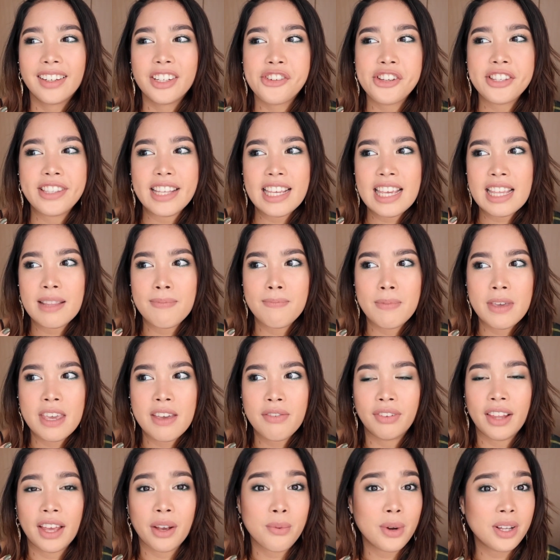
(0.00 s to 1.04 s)
just eat
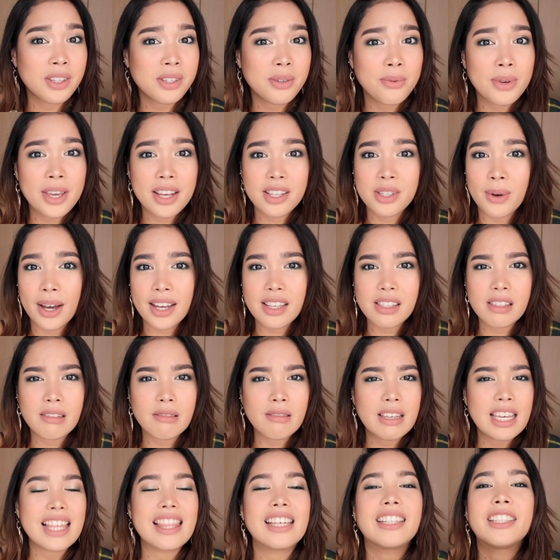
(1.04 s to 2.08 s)
beef like once a week, twice a
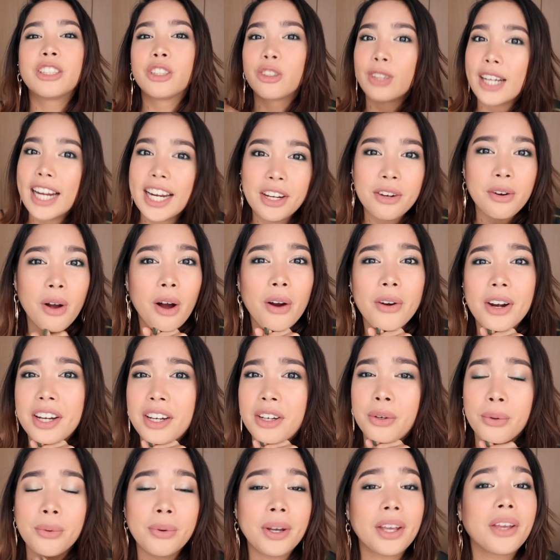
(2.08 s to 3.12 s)
week, then great, you're
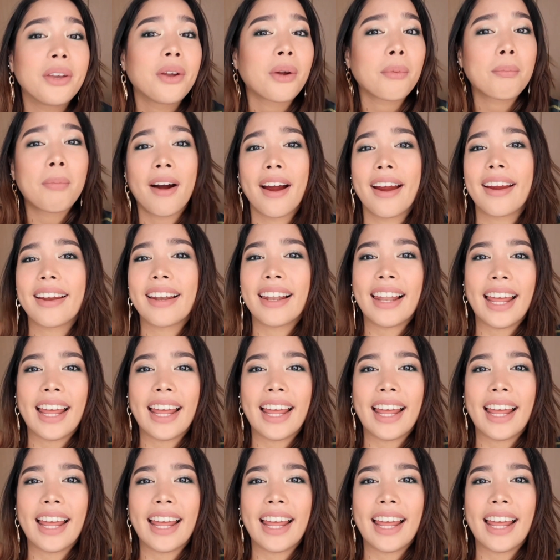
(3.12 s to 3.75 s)
already doing your part.